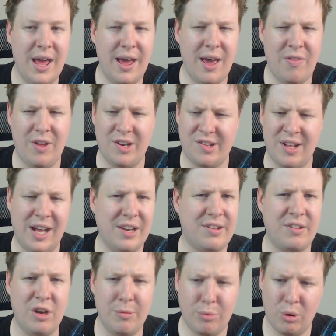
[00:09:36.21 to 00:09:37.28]
and then start
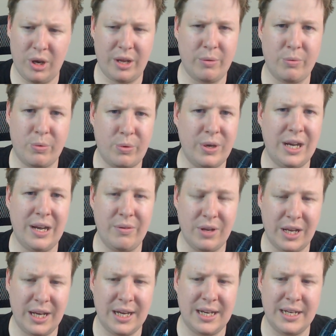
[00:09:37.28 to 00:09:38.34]
snowballing really,
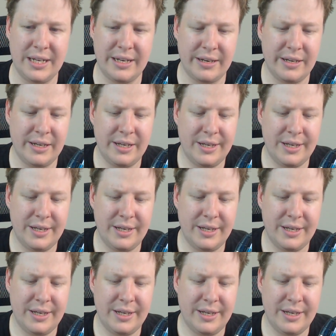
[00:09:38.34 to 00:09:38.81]
really hard.